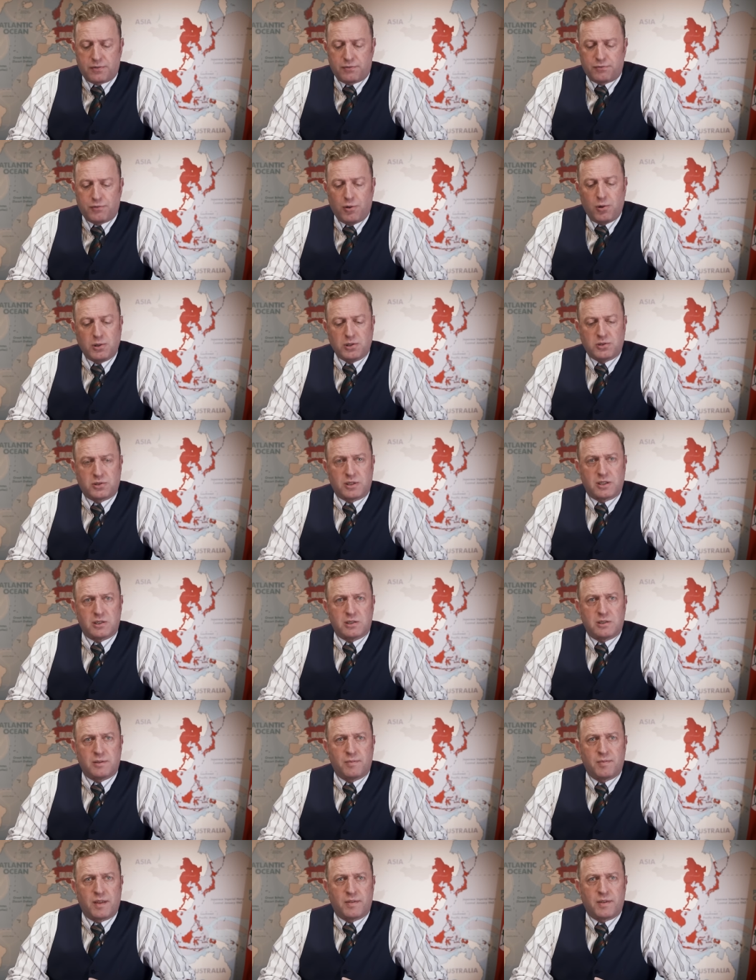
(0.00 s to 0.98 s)
the
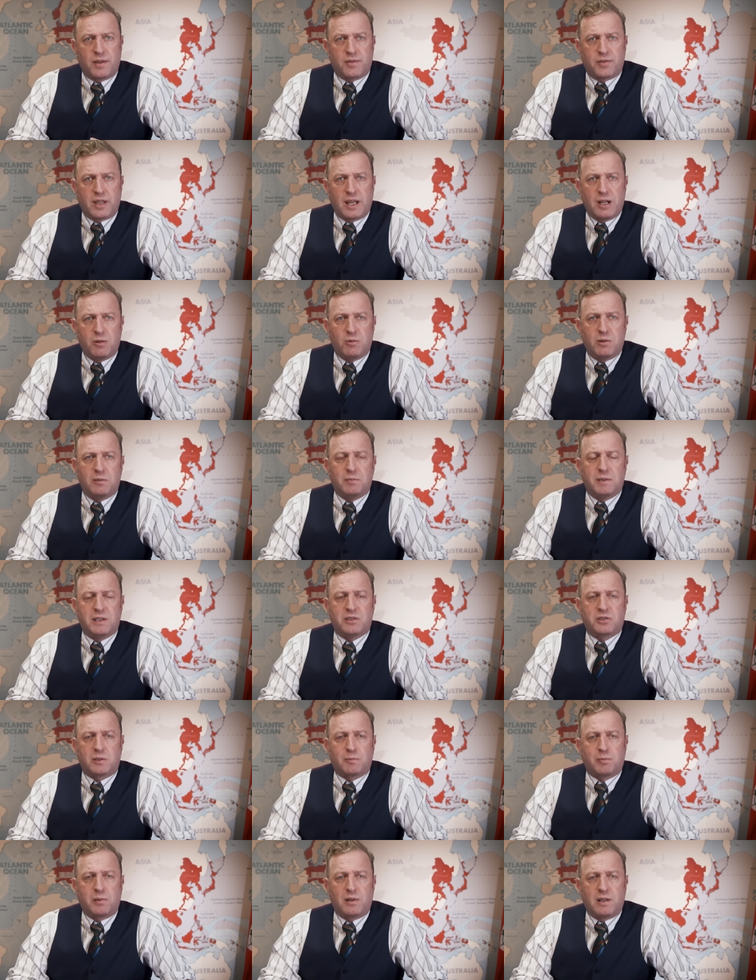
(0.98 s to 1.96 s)
forces that they will be
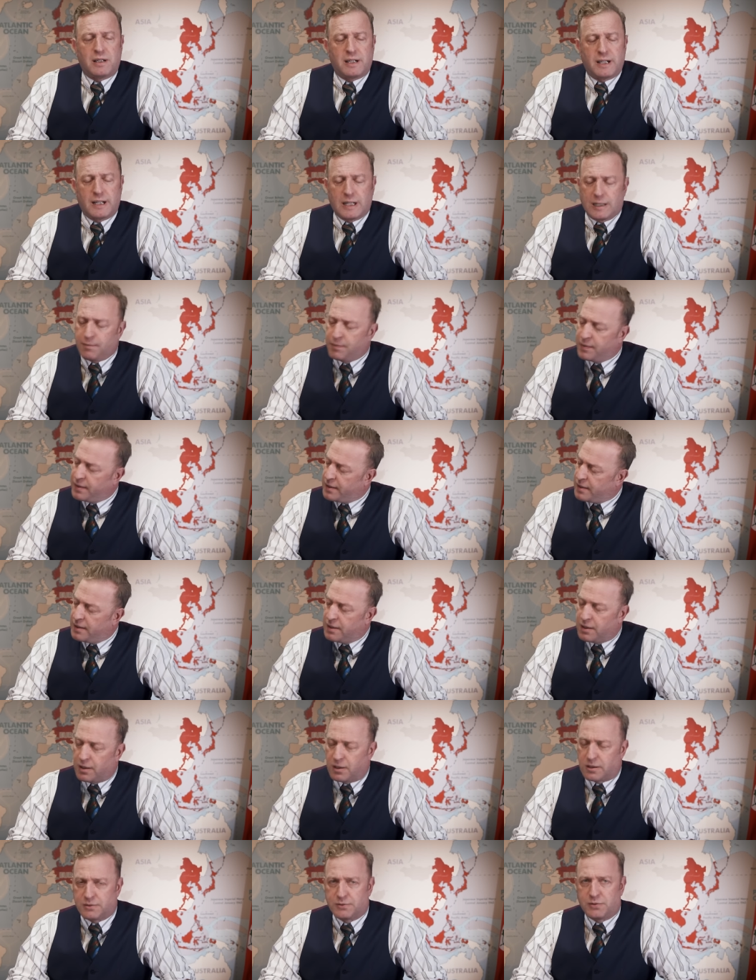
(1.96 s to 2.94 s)
supplying
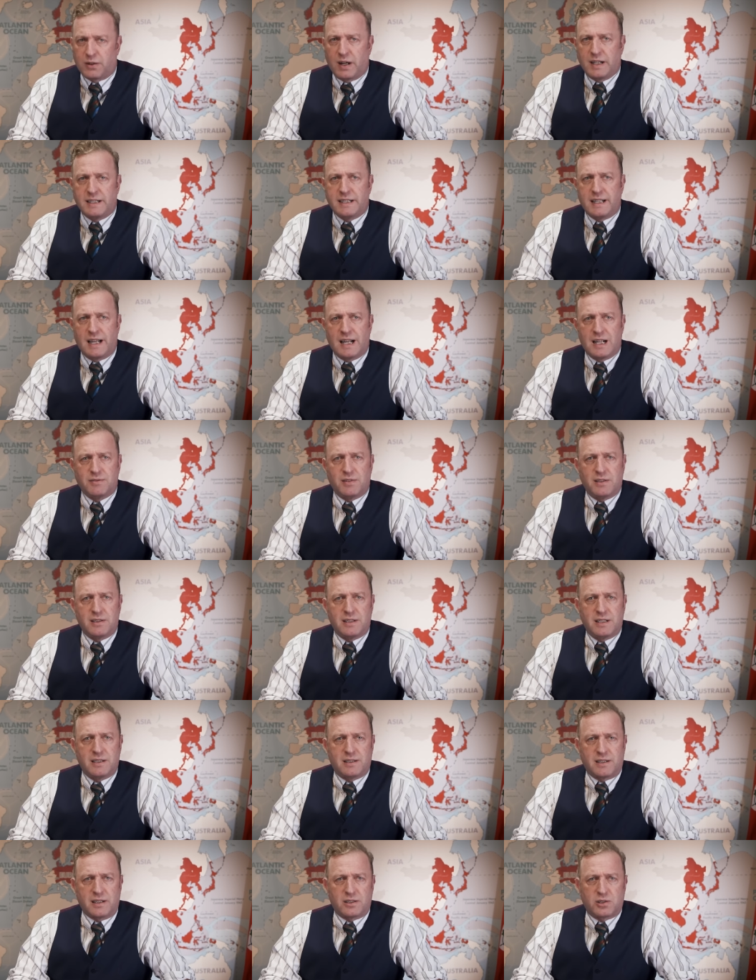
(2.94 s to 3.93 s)
are fighting
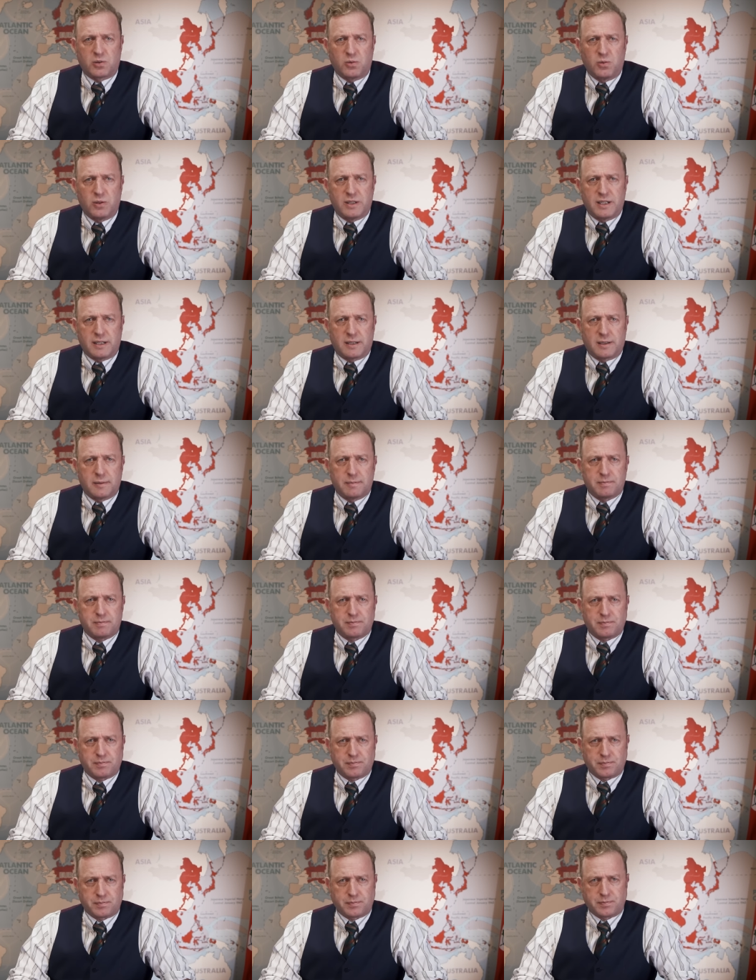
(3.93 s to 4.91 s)
heavily this week.
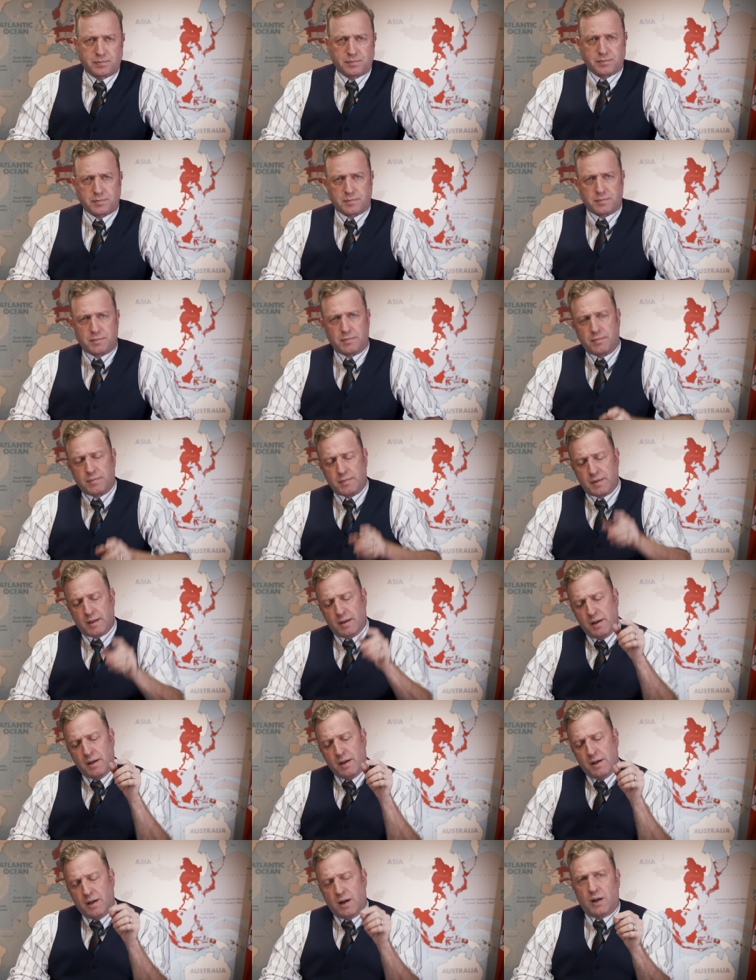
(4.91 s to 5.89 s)

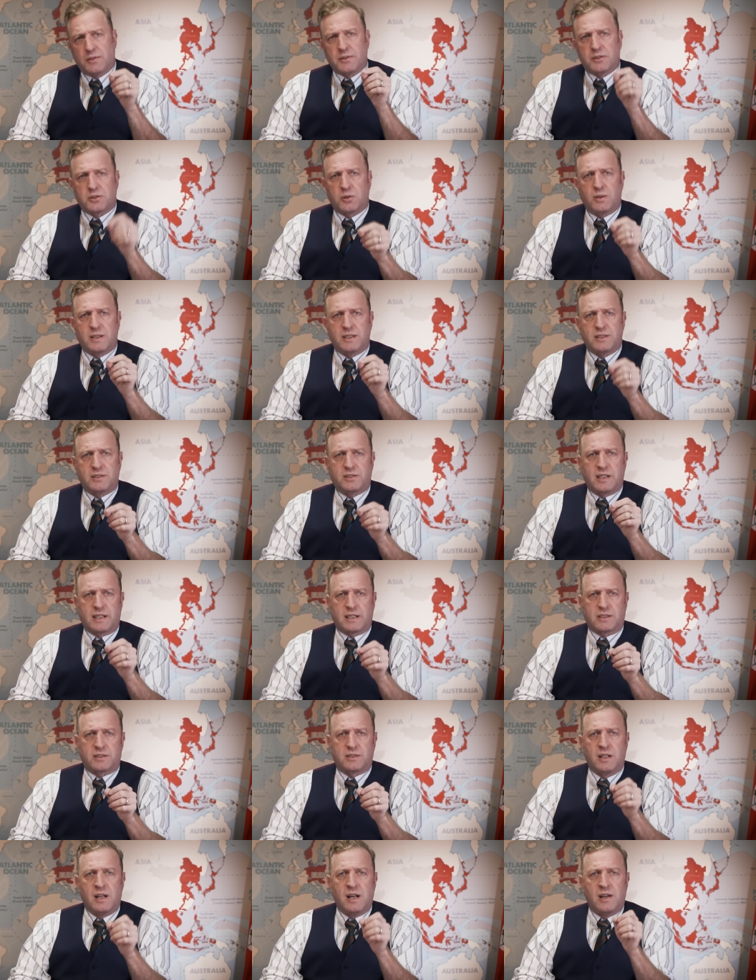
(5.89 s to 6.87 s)
On the
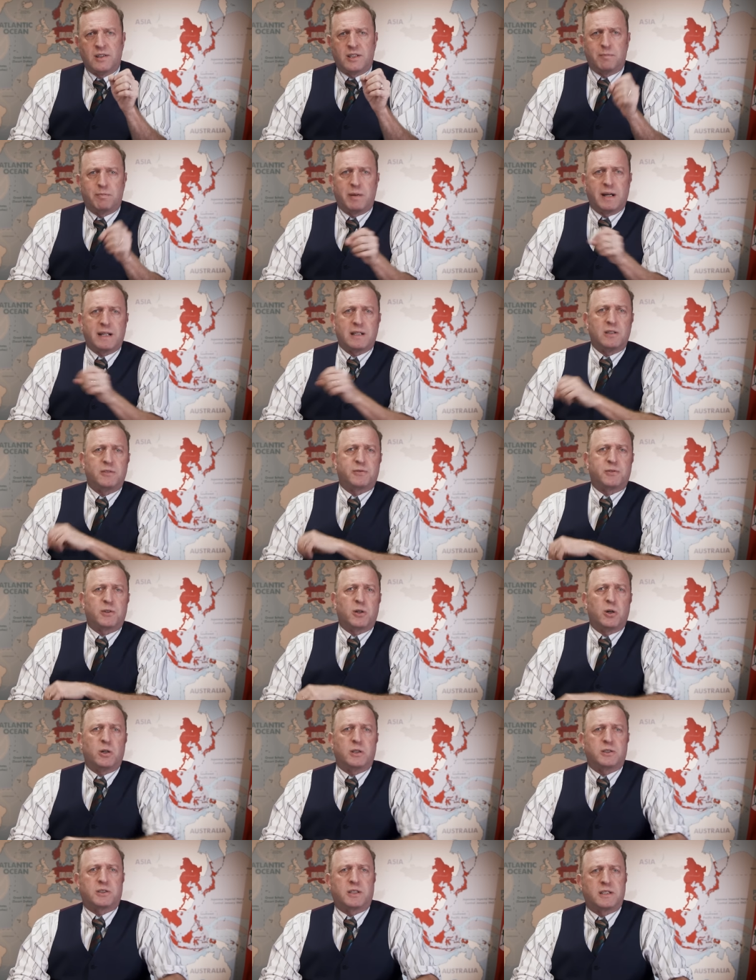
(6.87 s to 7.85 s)
26th, the battle for
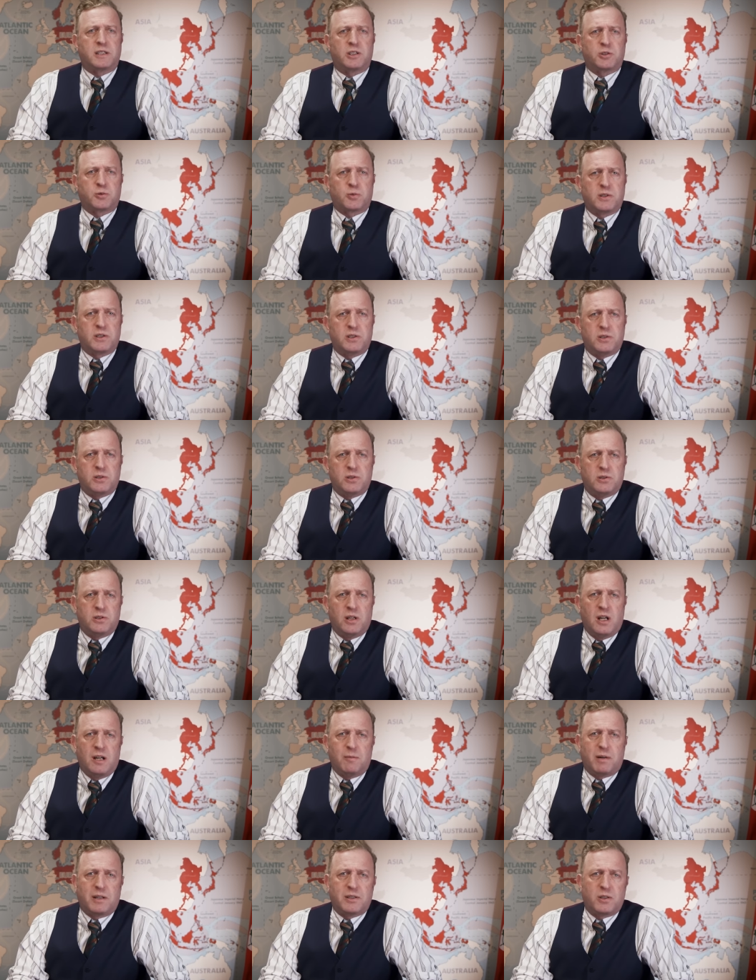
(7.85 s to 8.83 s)
Hürtgen is
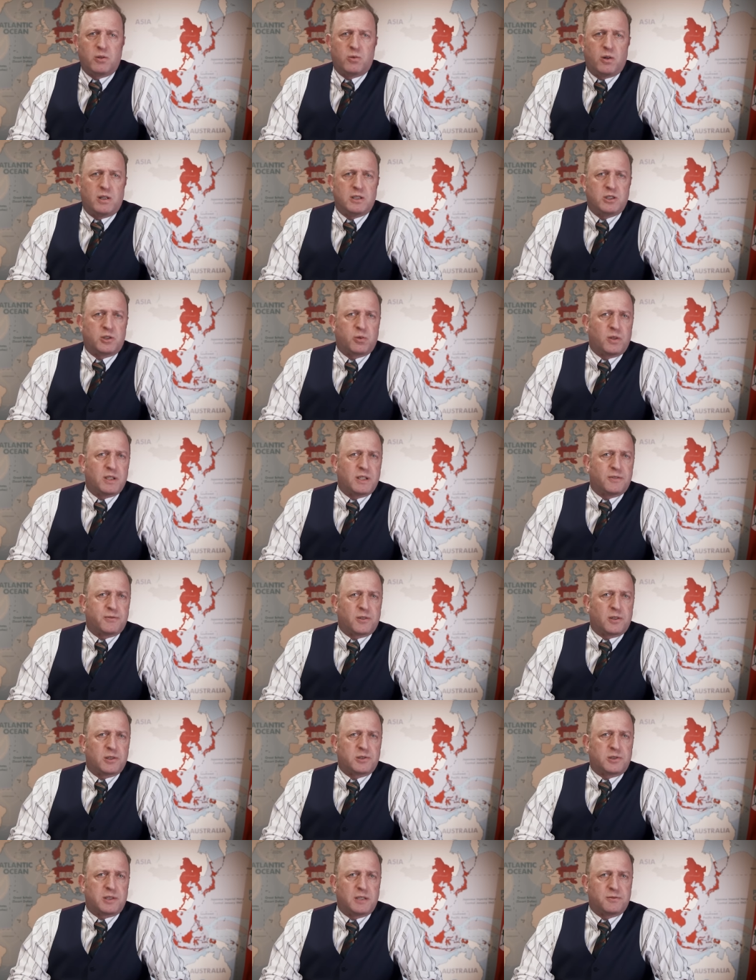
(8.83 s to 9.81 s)
renewed by the
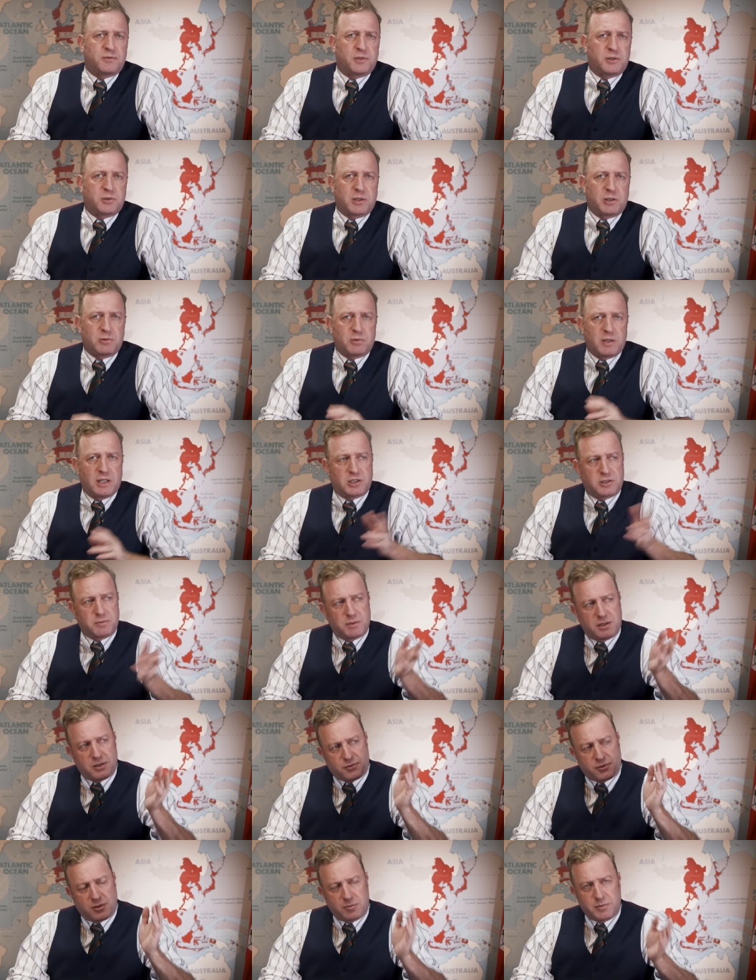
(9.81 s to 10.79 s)
121st Infantry
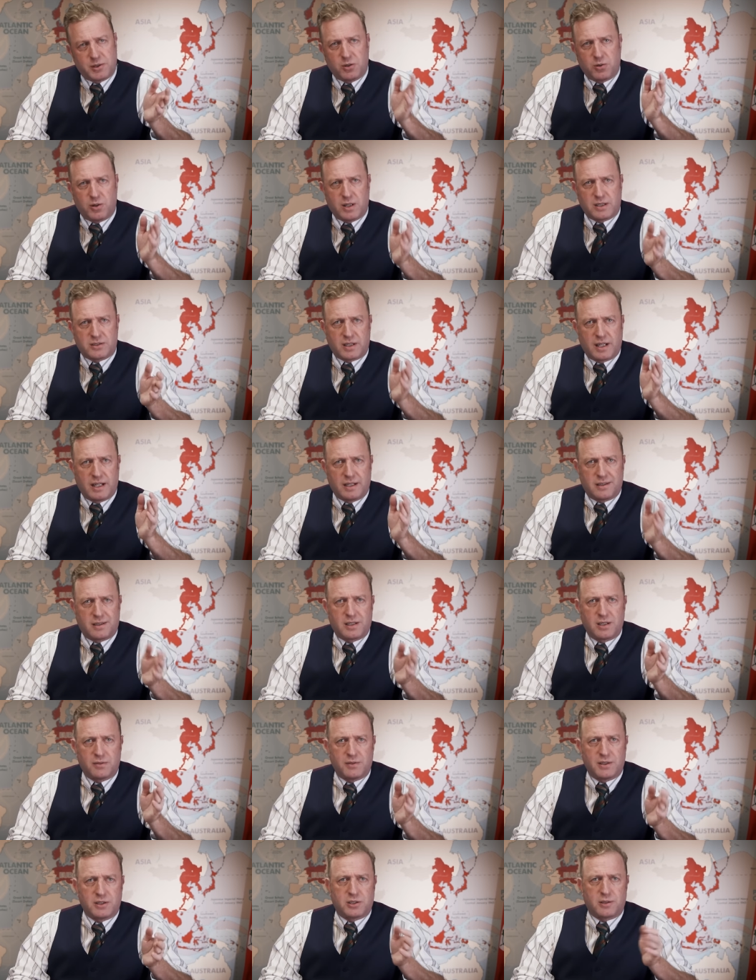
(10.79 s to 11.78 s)
Regiment from U.S. 8th
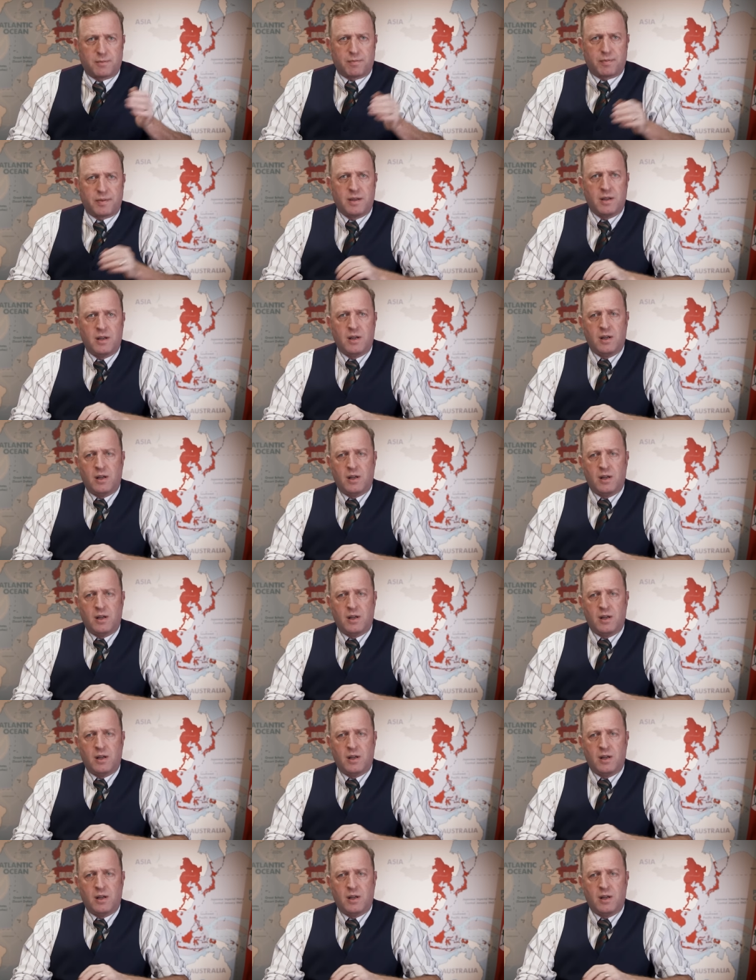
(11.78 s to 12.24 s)
Division.